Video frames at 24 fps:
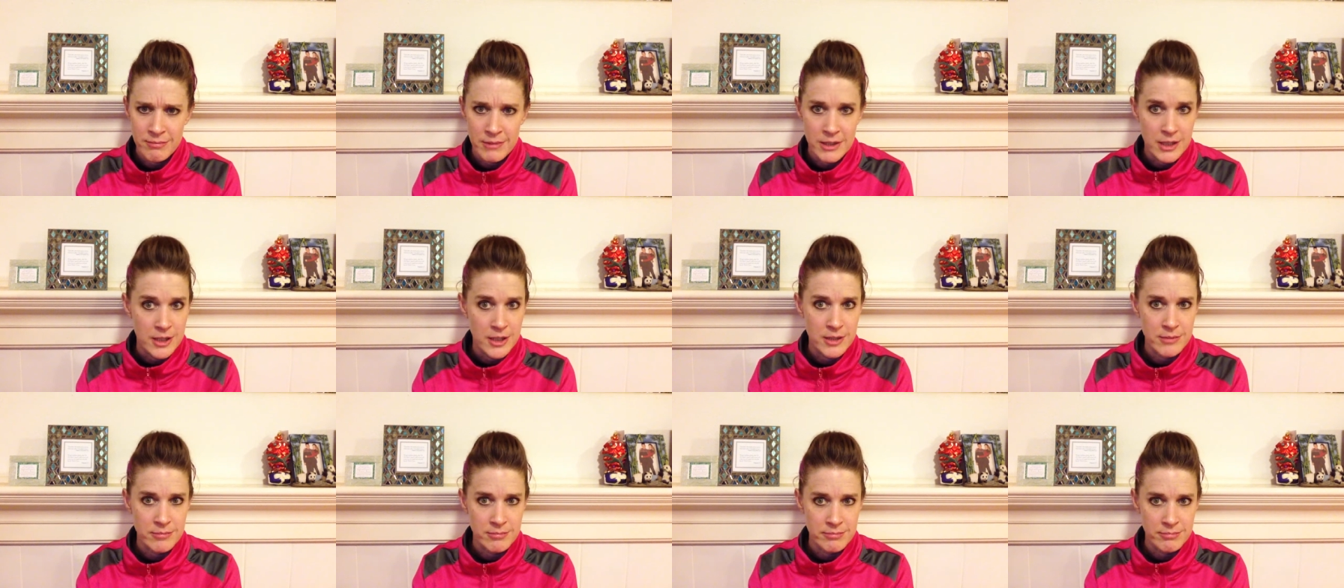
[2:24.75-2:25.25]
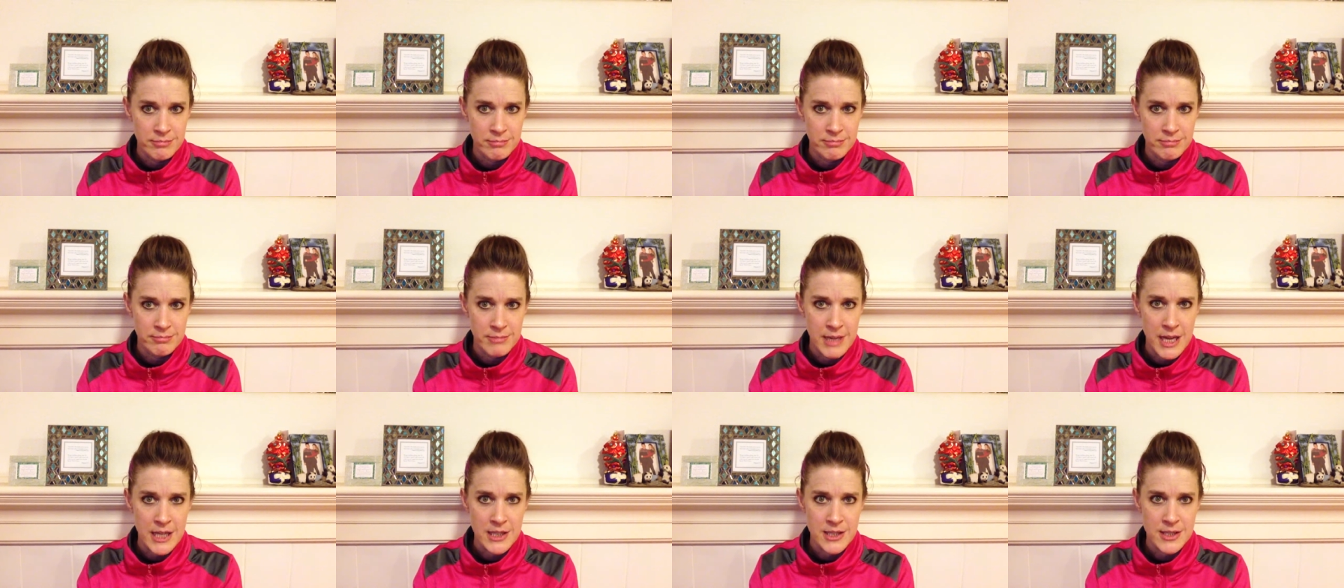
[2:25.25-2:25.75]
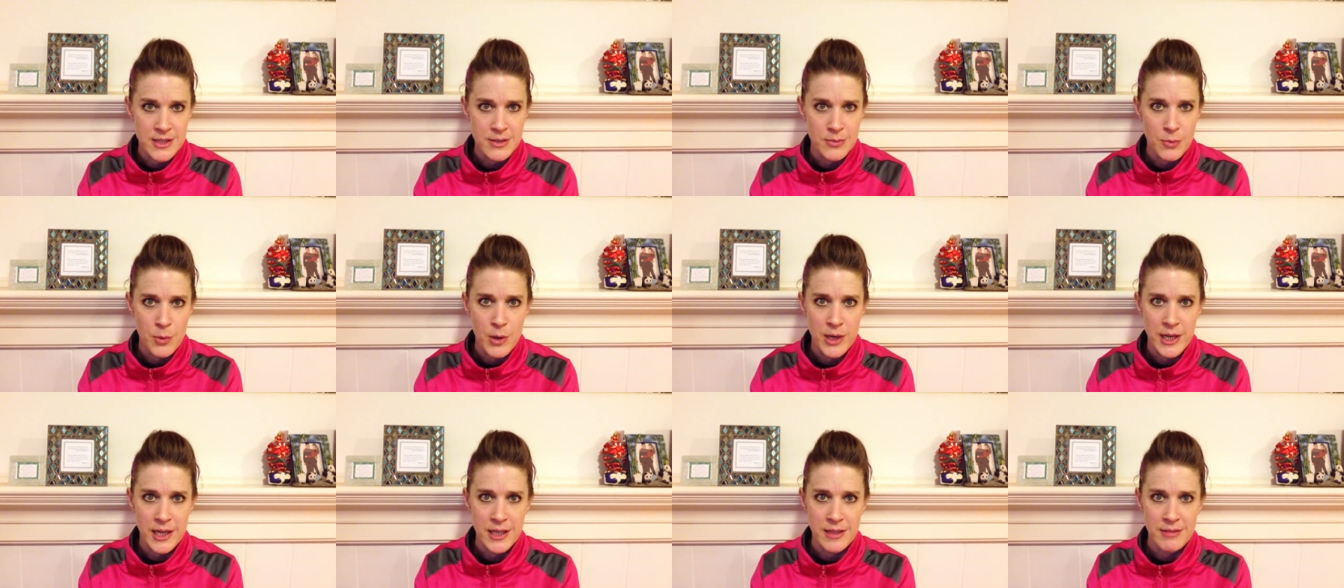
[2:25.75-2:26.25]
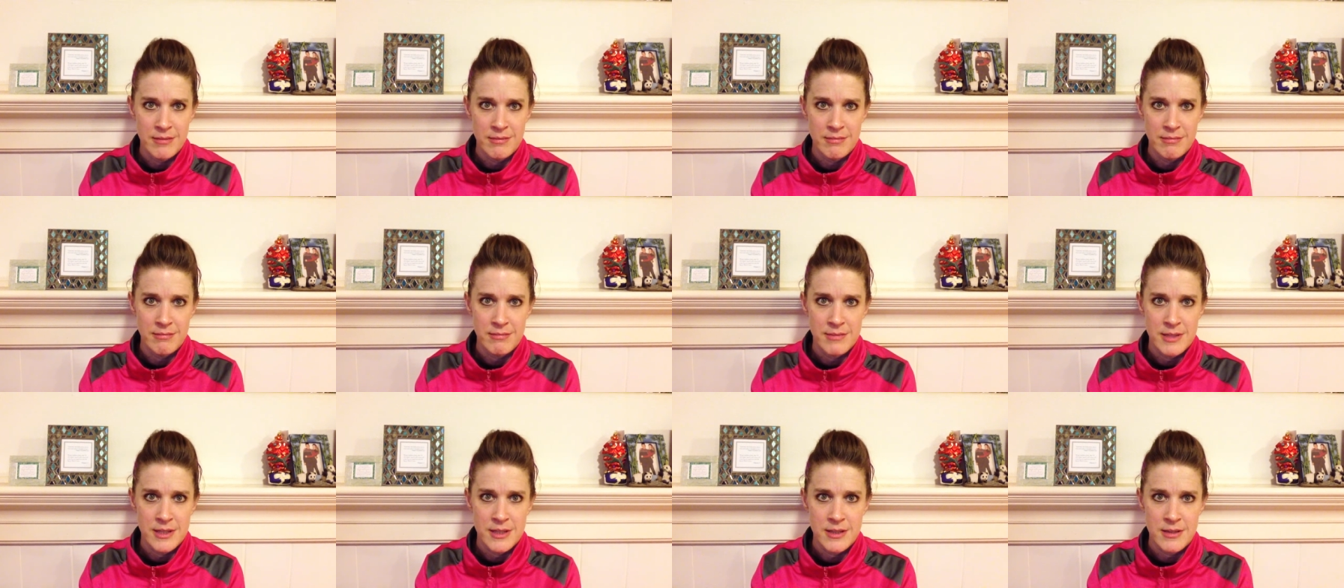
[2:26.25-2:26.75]
Um, that's what it
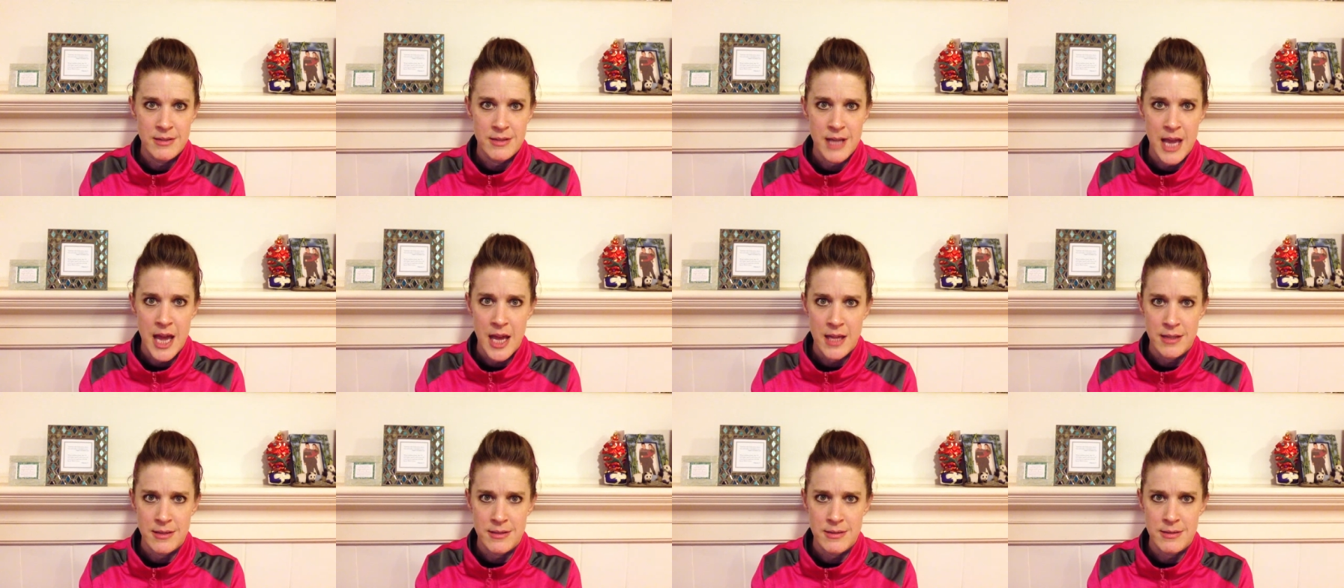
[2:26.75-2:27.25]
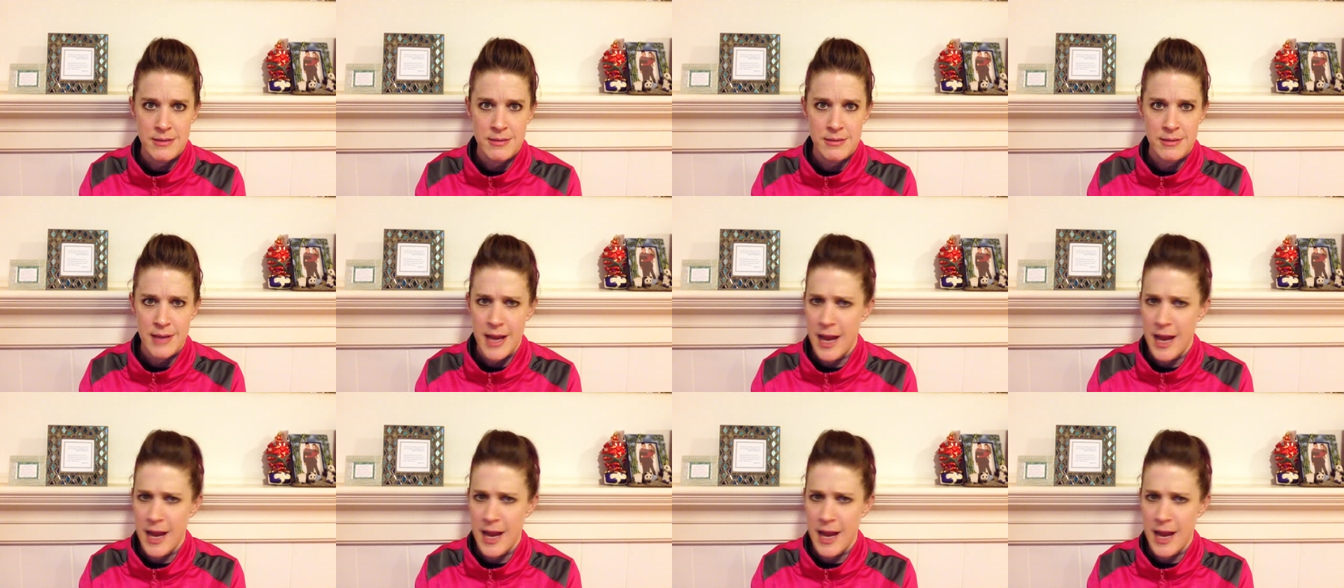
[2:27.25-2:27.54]
says.